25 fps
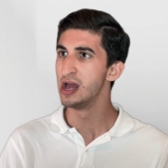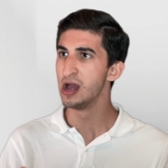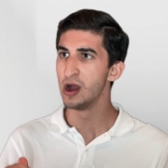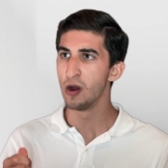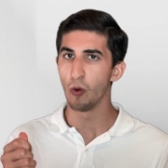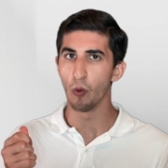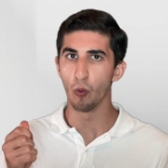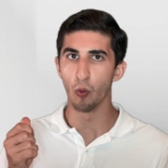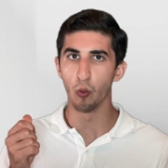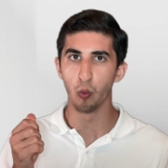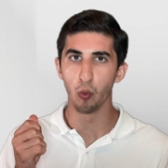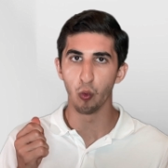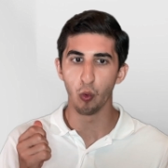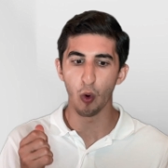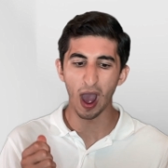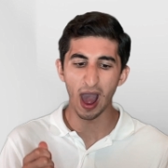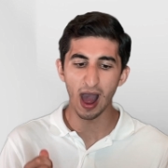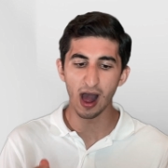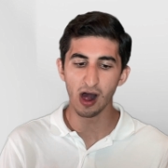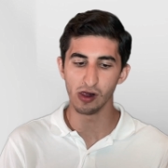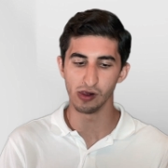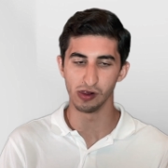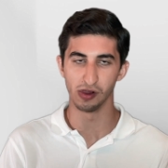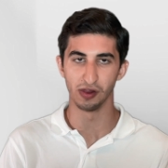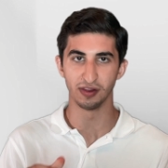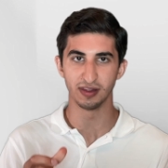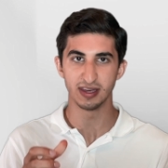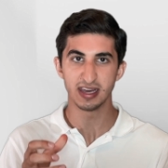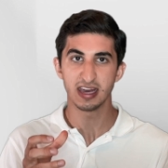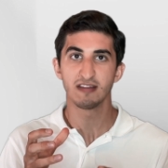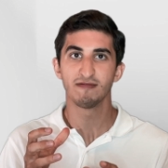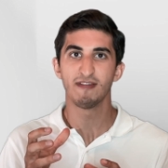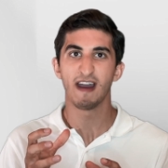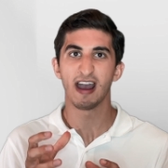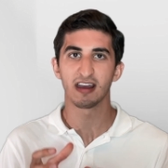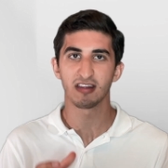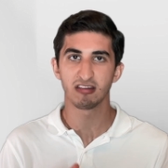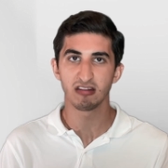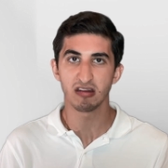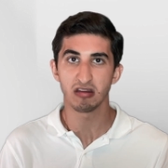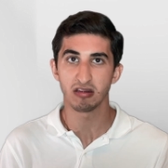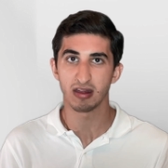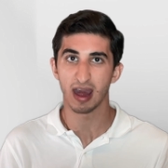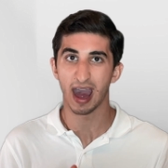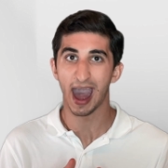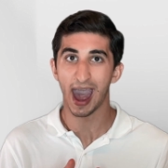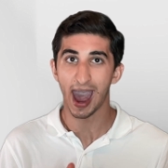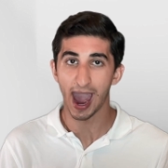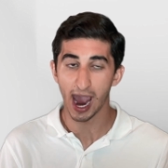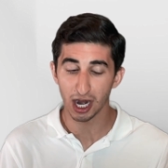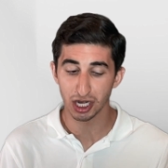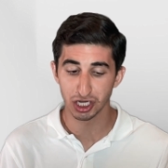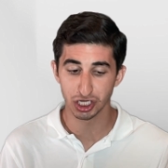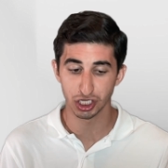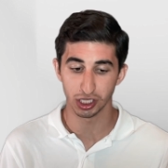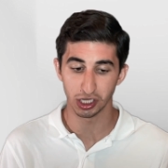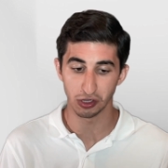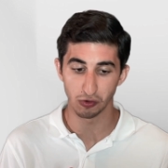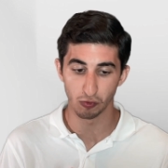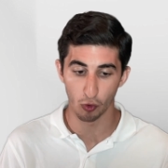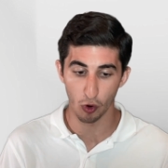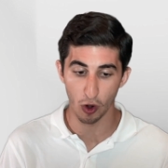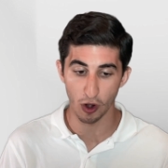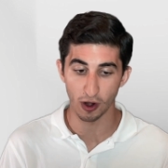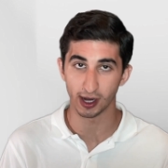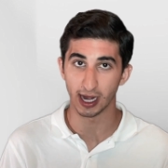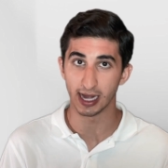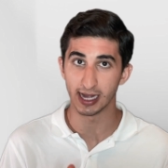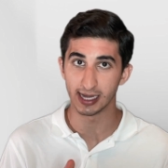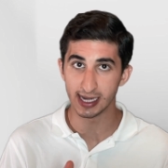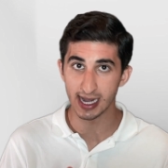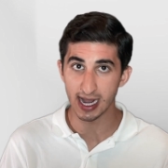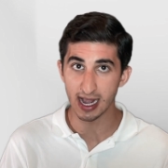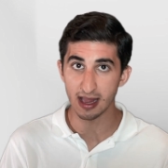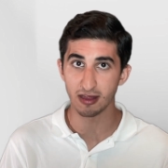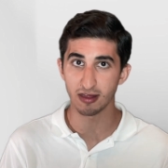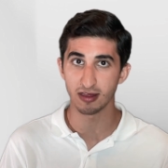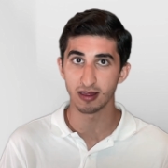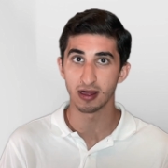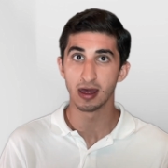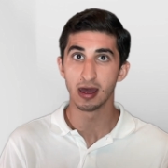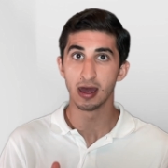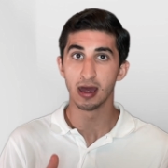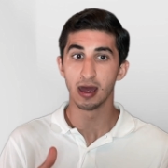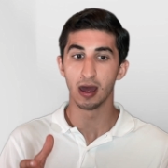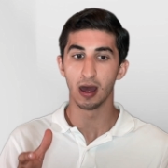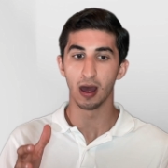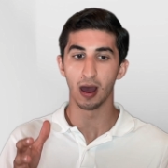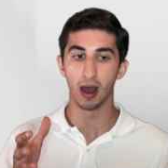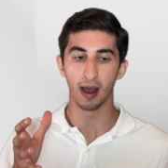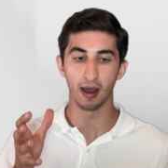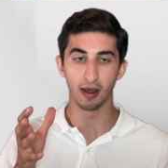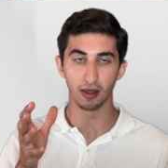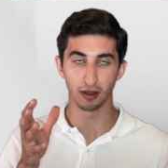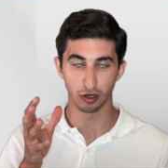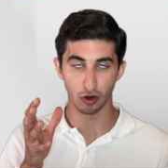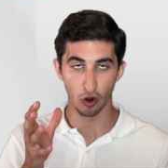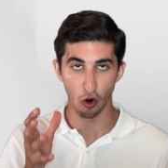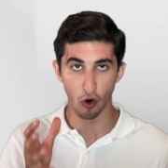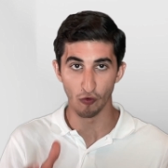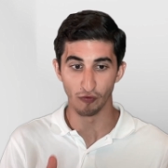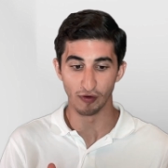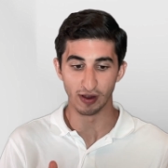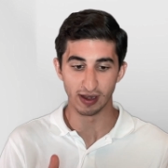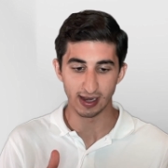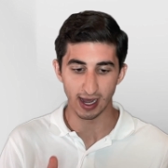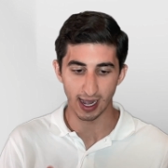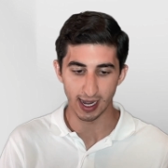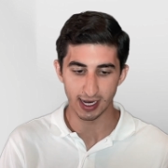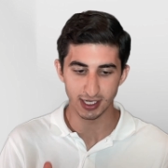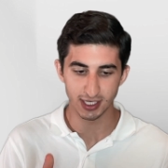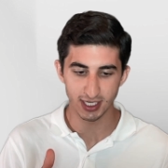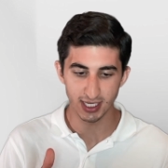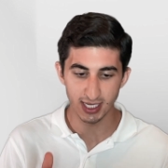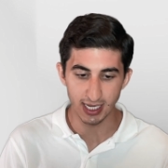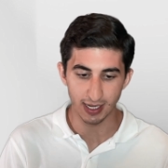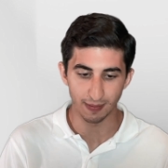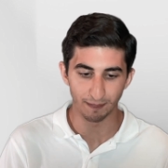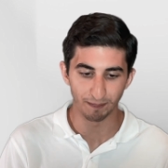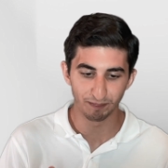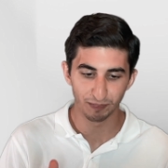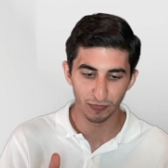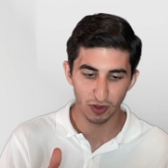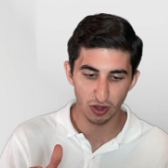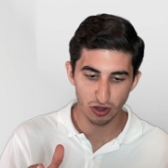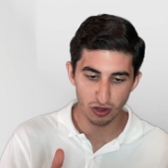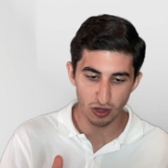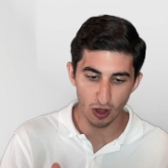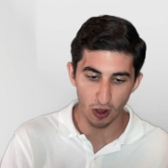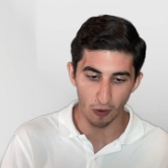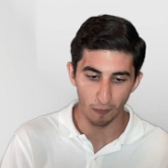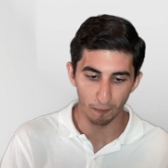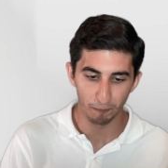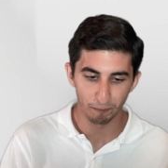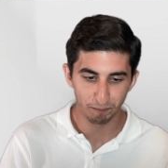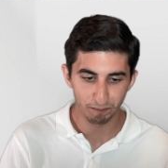well these vaccines actually work against COVID-19. So,